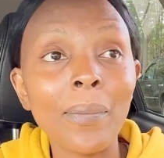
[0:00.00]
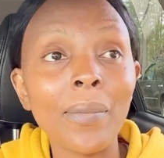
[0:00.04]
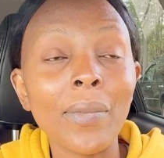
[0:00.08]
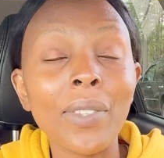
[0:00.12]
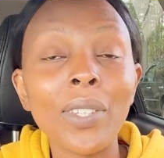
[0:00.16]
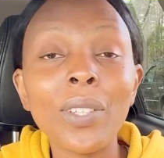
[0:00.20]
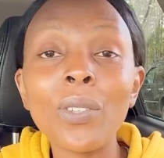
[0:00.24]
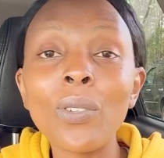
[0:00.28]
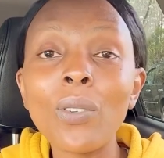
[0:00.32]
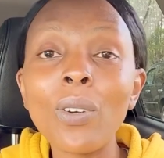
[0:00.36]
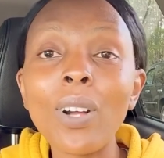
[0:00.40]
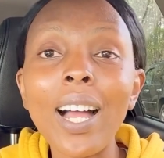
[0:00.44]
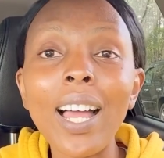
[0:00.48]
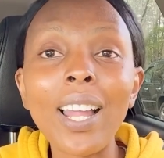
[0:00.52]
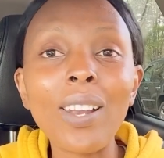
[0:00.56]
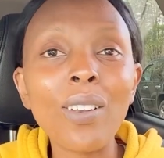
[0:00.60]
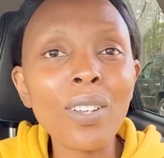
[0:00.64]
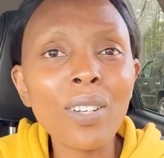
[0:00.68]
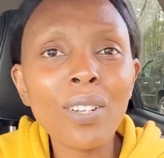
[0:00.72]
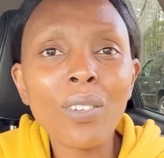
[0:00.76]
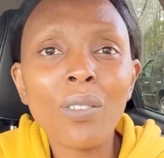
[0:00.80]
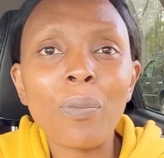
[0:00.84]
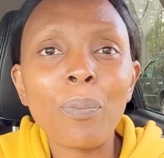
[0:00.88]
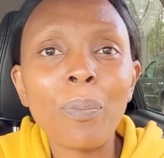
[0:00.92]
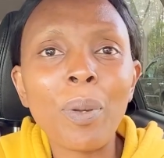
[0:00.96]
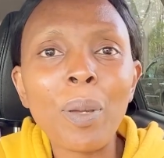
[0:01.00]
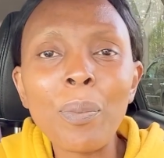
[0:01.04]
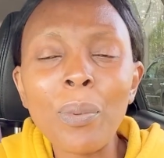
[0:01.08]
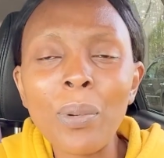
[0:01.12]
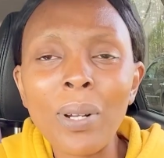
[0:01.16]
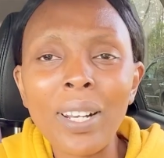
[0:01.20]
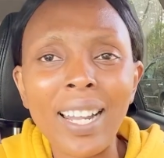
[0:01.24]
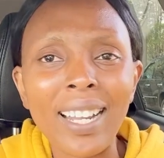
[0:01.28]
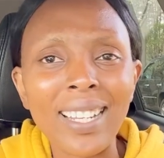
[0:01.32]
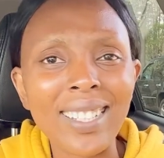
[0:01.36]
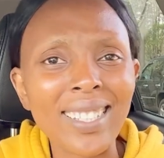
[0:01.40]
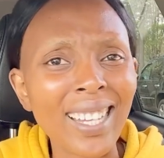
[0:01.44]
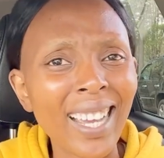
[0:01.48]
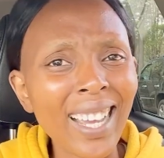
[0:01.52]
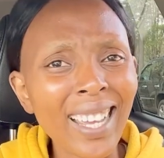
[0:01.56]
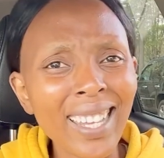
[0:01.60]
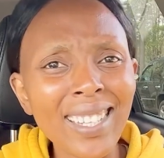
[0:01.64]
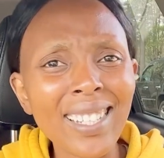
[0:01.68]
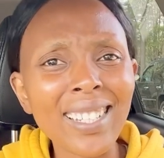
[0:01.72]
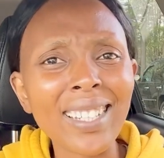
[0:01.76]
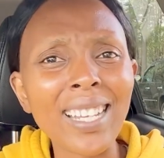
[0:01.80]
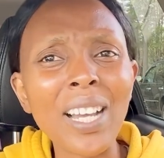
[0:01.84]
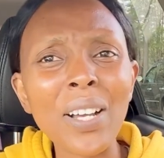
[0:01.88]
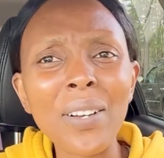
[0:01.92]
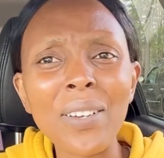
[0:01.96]
you know, a lot of people are
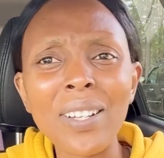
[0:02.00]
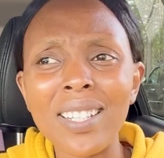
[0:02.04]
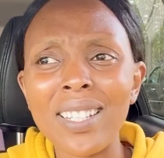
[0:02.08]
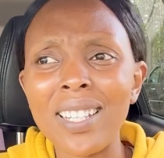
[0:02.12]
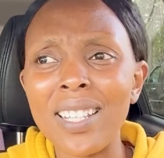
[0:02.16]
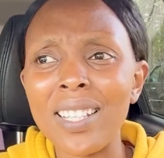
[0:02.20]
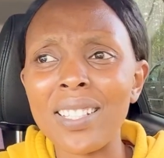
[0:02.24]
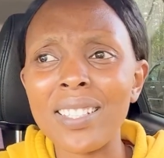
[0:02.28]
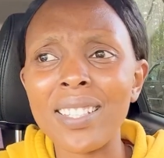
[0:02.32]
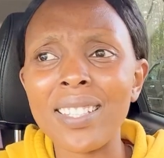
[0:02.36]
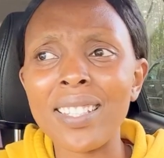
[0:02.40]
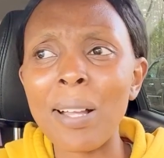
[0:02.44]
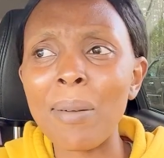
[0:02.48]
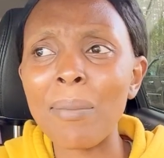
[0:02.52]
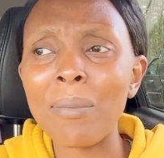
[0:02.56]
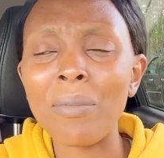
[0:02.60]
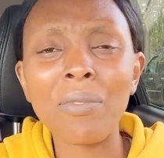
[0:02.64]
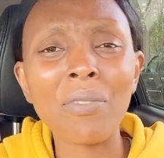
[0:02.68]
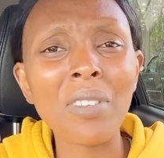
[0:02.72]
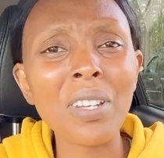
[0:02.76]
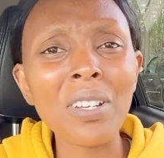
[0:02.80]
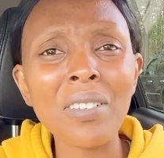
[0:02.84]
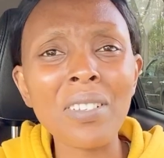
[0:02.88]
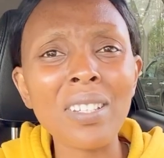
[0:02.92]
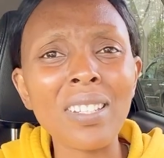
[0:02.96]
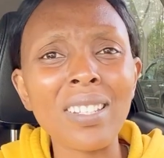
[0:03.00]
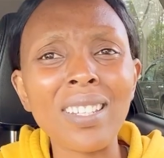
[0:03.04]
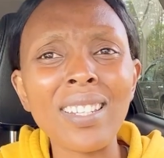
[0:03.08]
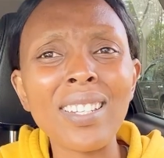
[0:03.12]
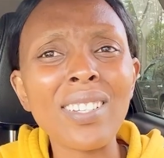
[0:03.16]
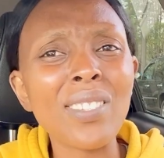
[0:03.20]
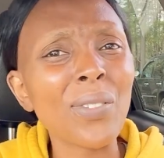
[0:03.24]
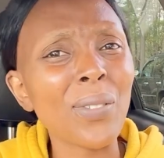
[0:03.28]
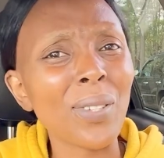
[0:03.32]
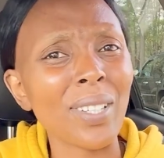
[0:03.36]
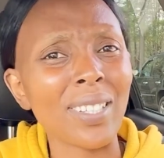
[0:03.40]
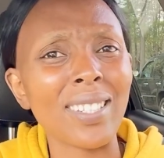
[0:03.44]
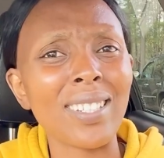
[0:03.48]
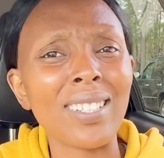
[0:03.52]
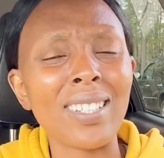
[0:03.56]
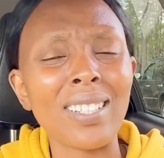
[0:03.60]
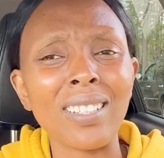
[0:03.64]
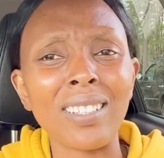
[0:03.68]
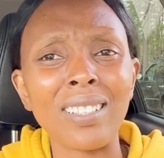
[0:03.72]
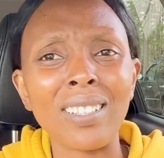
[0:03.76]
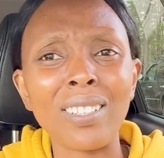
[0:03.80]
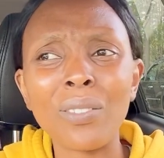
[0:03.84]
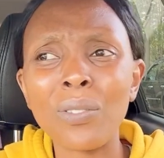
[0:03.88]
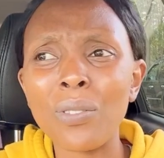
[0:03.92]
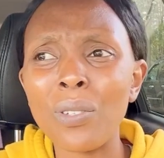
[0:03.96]
dying nowadays. Some very
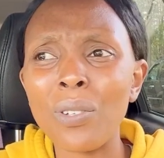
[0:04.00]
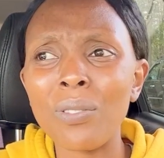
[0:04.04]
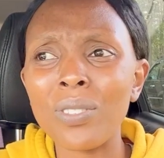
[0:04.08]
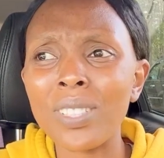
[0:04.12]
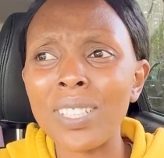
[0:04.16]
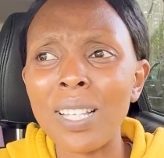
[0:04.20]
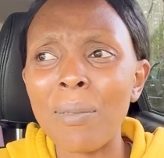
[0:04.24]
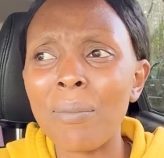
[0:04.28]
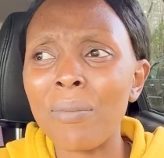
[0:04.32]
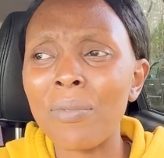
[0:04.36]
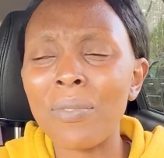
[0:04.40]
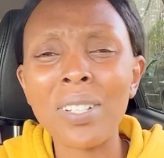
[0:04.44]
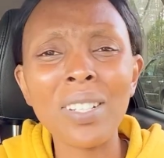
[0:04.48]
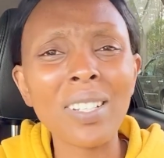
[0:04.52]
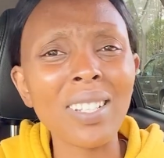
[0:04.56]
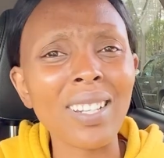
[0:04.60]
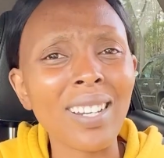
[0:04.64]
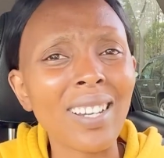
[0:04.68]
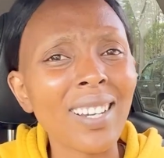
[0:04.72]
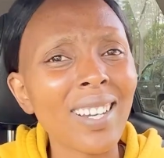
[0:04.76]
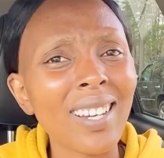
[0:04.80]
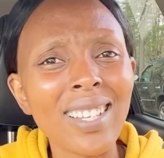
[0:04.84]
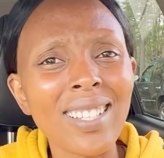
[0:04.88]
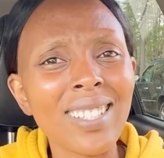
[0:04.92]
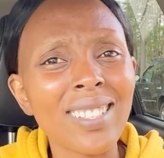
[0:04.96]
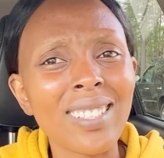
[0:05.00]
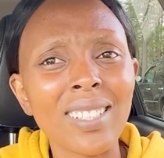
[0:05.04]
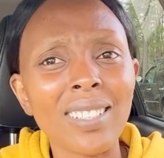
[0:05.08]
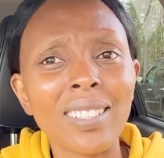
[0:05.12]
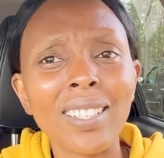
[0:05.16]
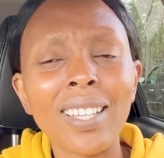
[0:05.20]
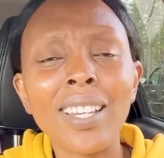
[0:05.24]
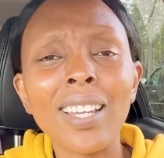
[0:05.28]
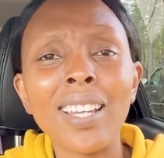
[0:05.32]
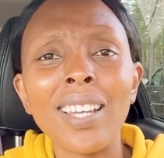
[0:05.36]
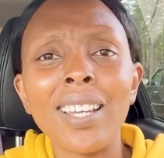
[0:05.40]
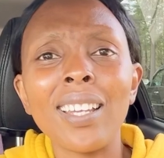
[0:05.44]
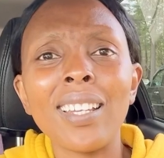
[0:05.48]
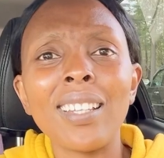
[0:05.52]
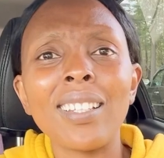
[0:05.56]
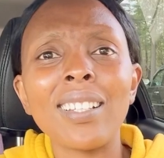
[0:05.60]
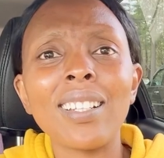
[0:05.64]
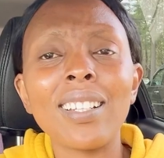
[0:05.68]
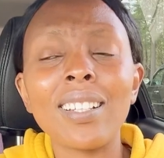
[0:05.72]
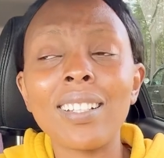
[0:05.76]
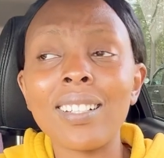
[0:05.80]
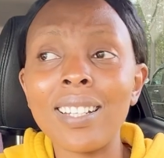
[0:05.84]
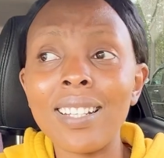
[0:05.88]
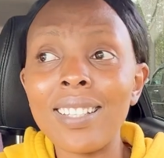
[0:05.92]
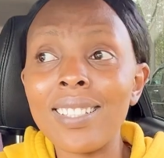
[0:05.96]
interesting, you know, some very crazy,
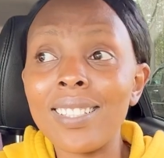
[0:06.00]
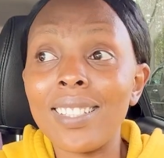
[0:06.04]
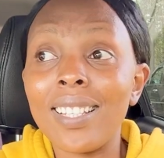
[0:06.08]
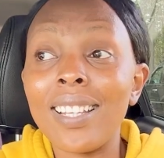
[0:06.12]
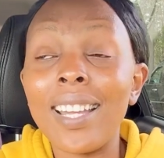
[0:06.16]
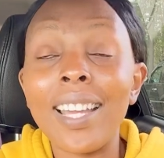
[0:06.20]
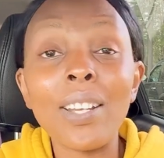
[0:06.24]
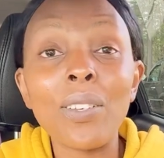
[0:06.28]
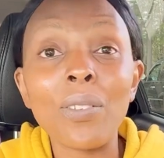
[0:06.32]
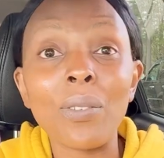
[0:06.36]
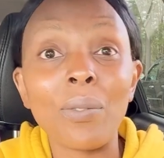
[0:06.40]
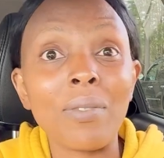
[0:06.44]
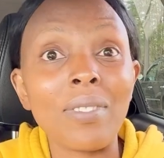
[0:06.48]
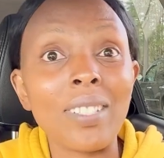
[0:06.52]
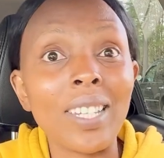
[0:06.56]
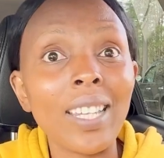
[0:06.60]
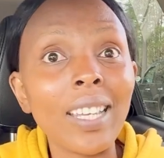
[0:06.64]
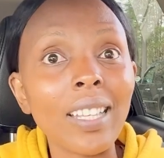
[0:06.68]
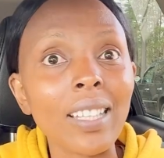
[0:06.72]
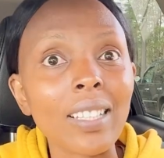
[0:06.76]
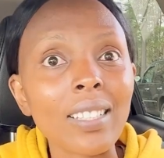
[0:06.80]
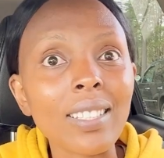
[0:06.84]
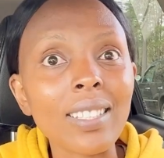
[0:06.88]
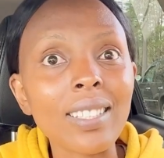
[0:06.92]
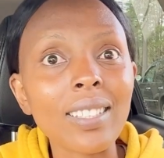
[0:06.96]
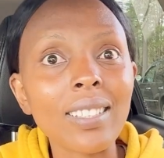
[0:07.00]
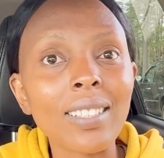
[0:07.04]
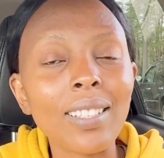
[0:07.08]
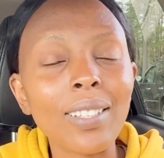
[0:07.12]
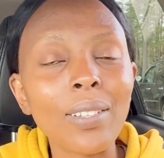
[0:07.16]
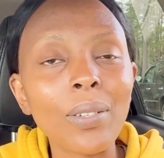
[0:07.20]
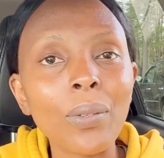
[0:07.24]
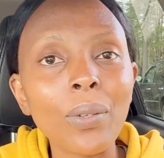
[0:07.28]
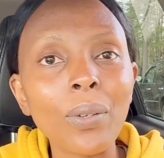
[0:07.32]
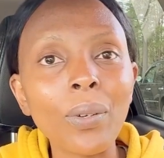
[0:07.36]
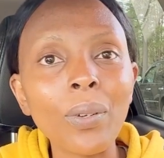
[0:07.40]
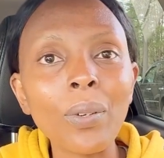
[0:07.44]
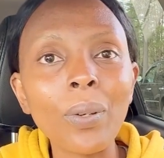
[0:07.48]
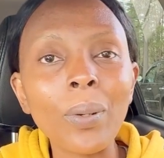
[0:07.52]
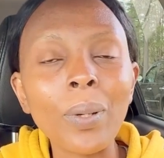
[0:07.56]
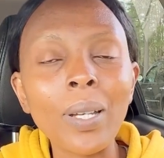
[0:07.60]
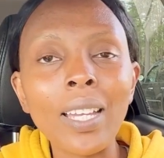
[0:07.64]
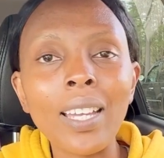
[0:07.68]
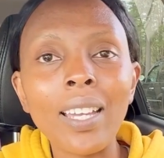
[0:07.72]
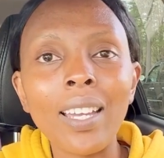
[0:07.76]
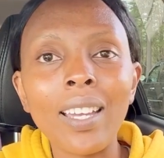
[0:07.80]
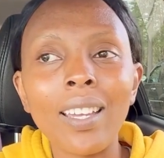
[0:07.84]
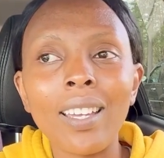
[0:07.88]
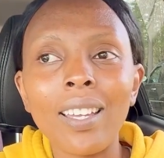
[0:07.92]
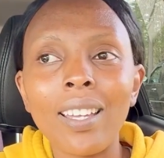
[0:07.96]
crazy kind of deaths, you know,
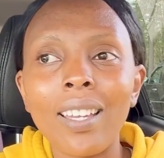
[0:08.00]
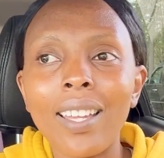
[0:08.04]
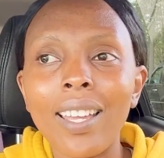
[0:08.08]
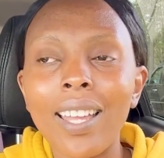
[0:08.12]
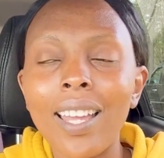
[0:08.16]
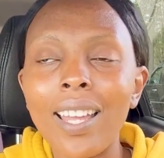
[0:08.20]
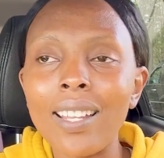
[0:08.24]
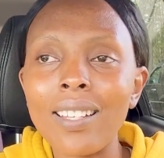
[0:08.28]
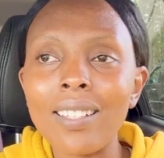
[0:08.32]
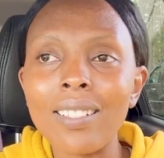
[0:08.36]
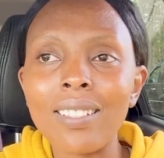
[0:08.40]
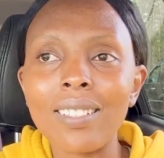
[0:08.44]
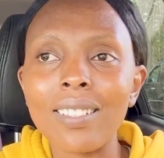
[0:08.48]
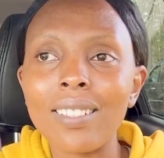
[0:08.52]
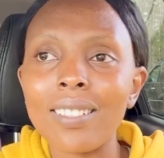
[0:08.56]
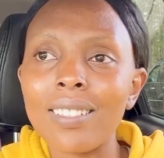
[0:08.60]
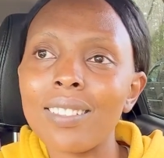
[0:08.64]
and